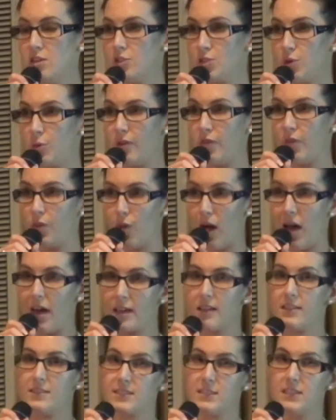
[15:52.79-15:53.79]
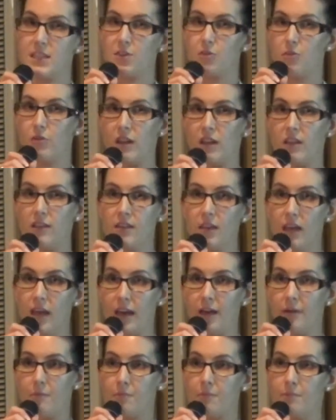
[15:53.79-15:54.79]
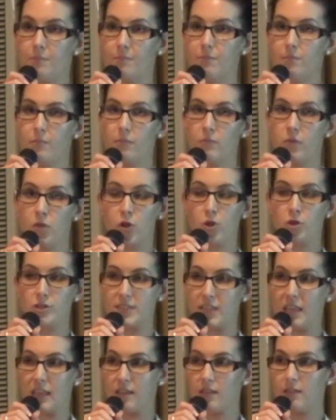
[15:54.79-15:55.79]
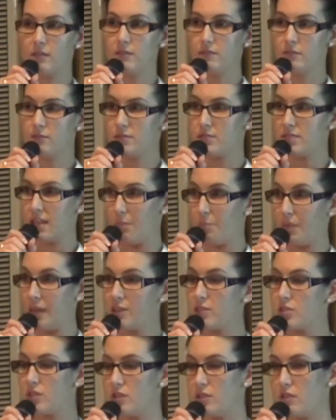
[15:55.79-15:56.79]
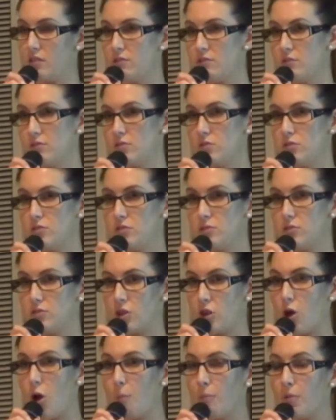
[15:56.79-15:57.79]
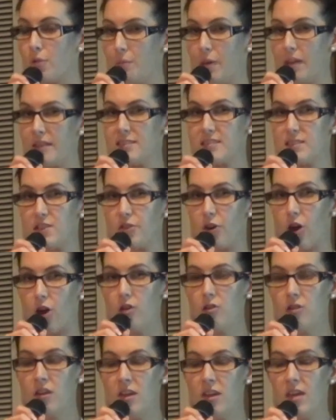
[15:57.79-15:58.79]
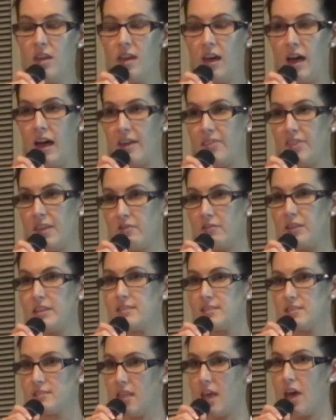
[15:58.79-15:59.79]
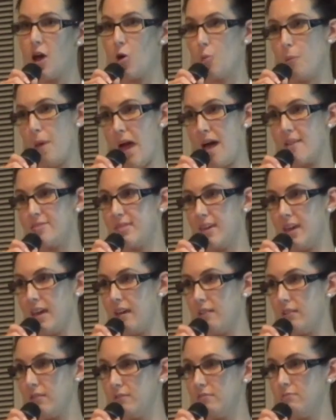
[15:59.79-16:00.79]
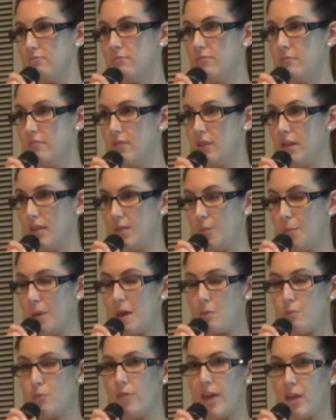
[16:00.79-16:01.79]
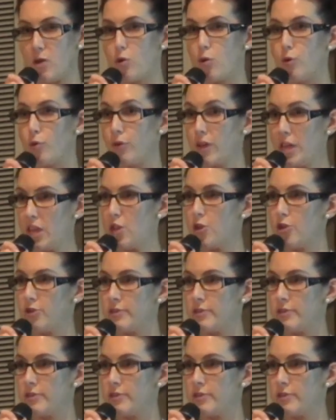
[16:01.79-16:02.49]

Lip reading: So if you are considering using something to complement Xero, there is the help out there, and the people that are already